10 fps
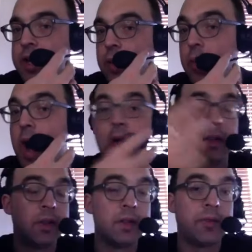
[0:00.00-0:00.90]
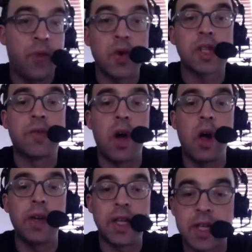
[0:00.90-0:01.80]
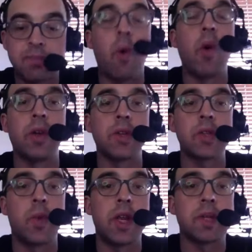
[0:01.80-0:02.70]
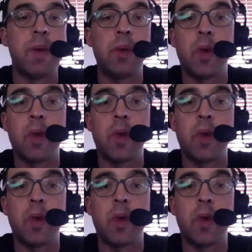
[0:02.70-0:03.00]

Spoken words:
well, first of all, it spoils what has been